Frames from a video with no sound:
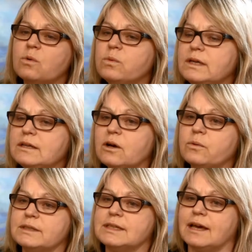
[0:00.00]
we
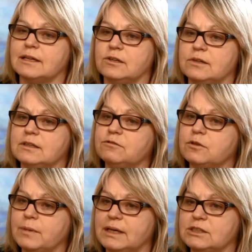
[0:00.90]
know it's accurate
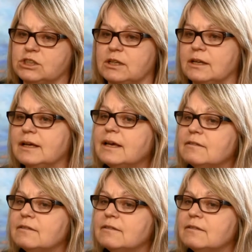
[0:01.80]
information.